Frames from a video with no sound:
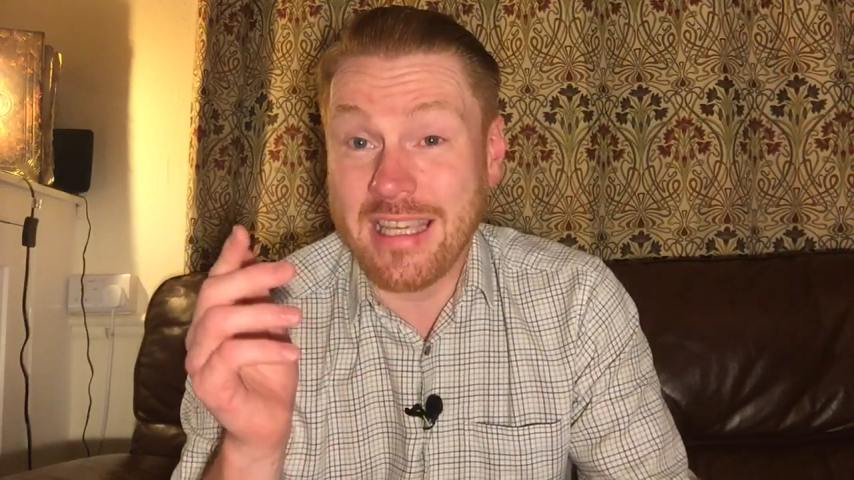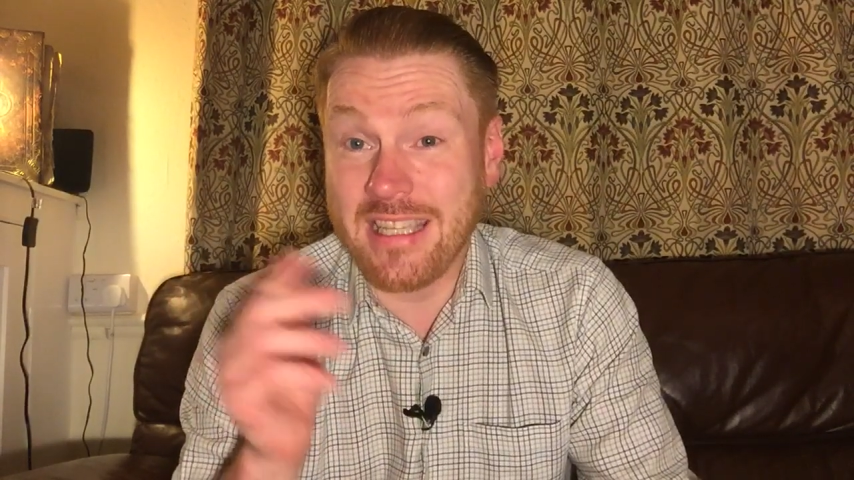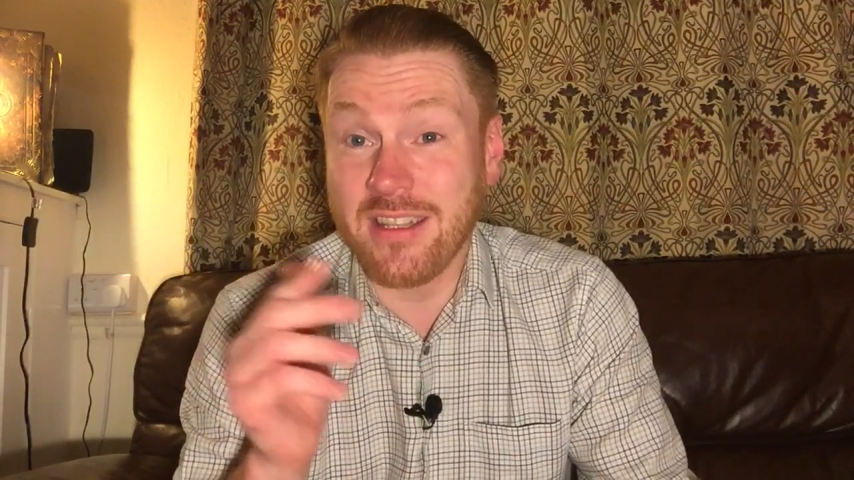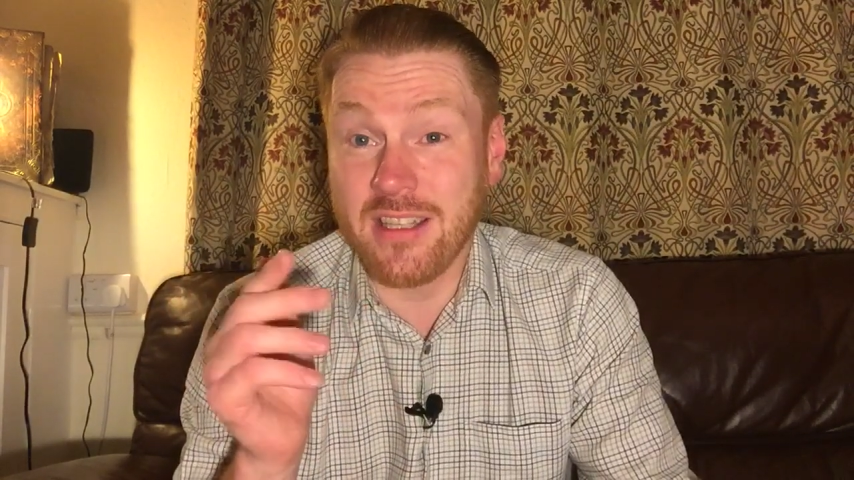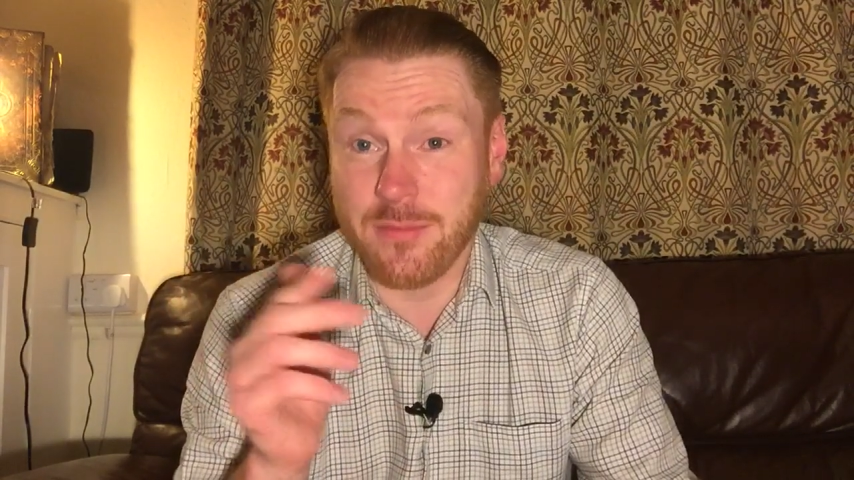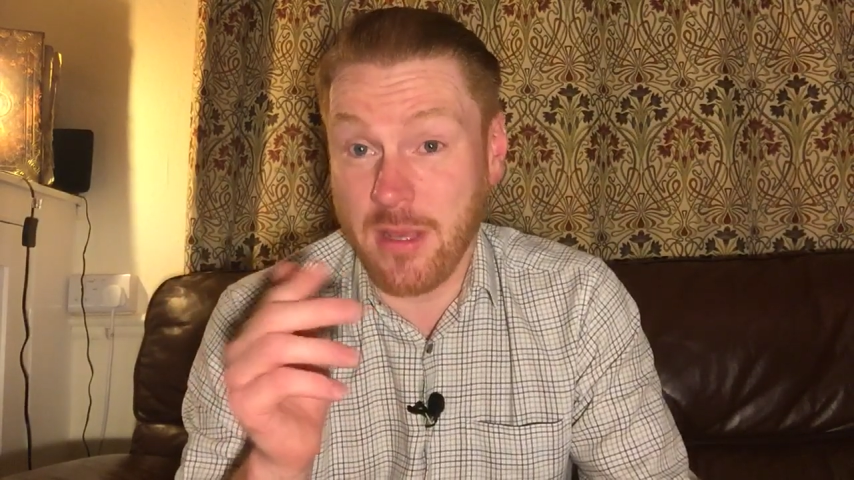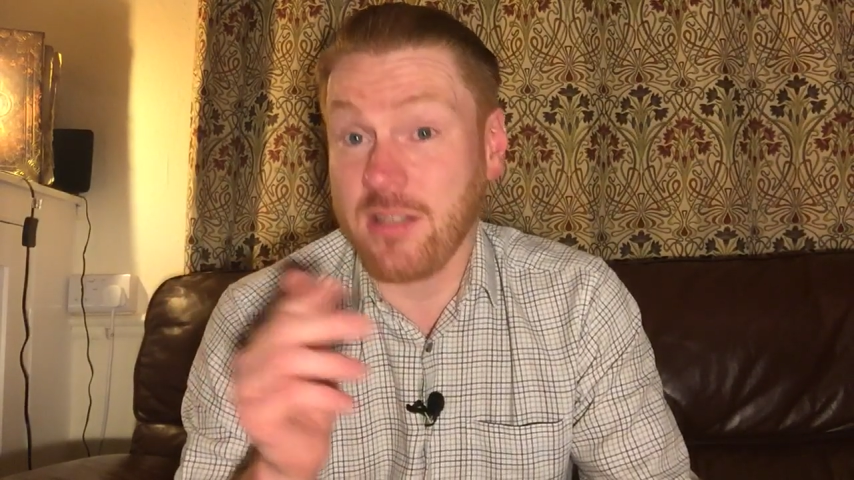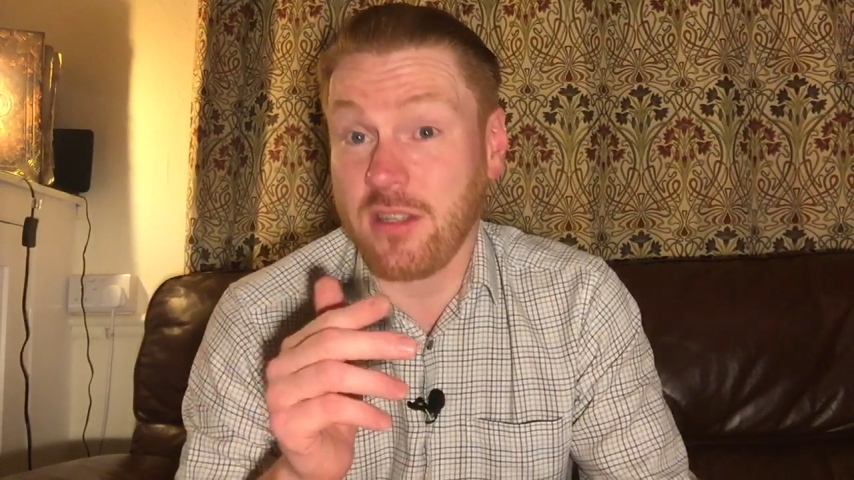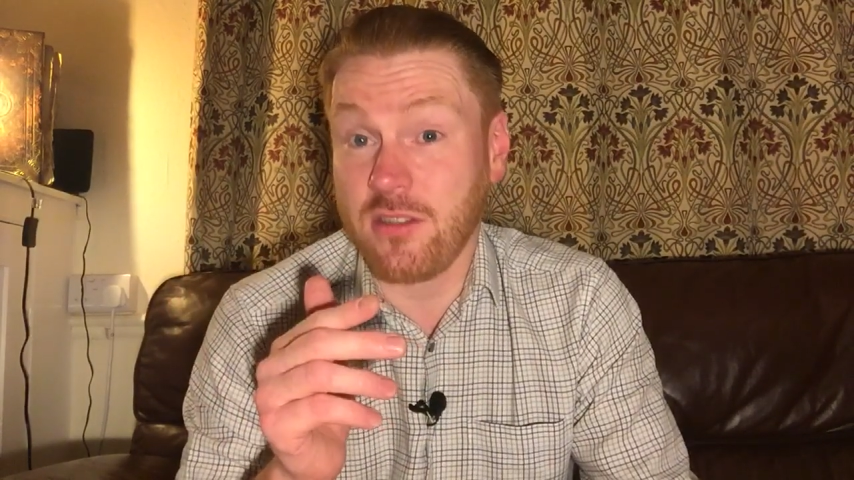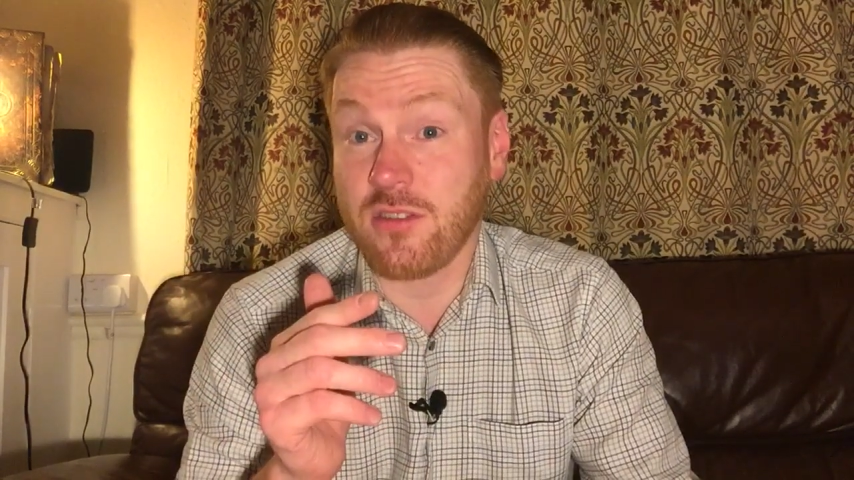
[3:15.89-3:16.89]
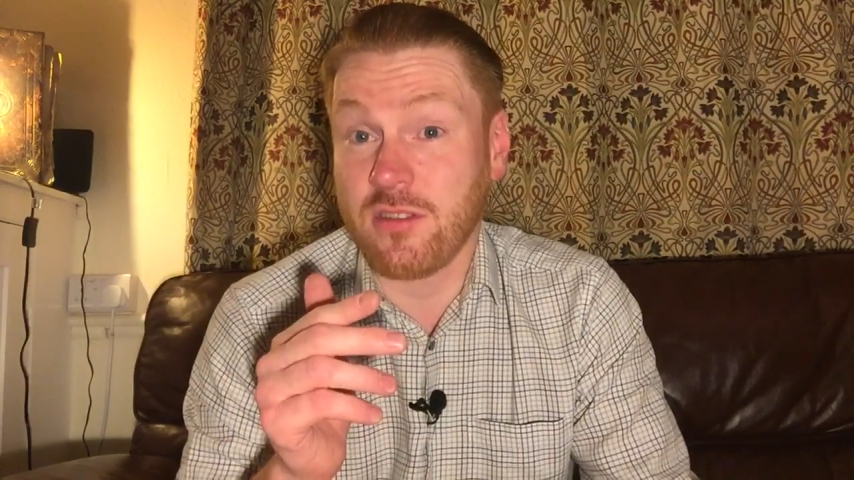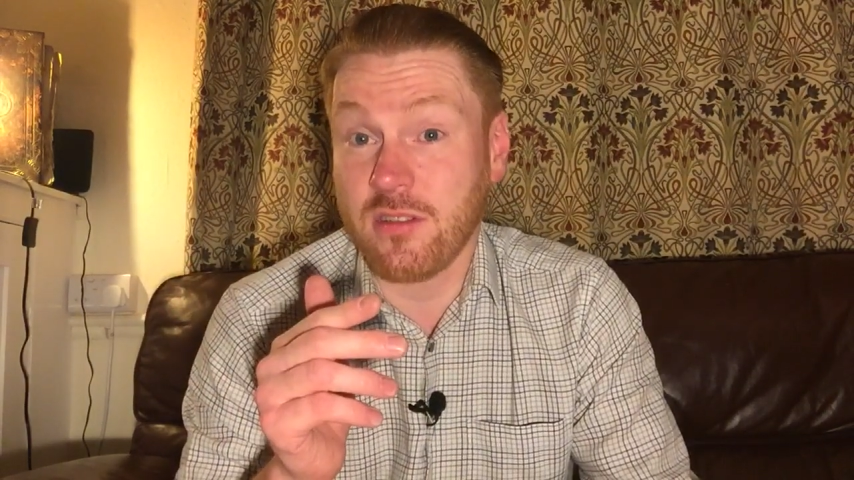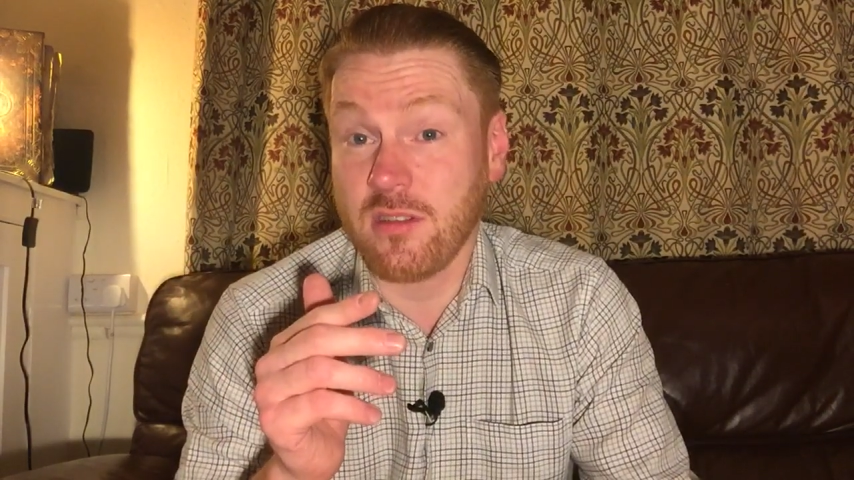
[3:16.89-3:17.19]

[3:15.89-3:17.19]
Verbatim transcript: in this message.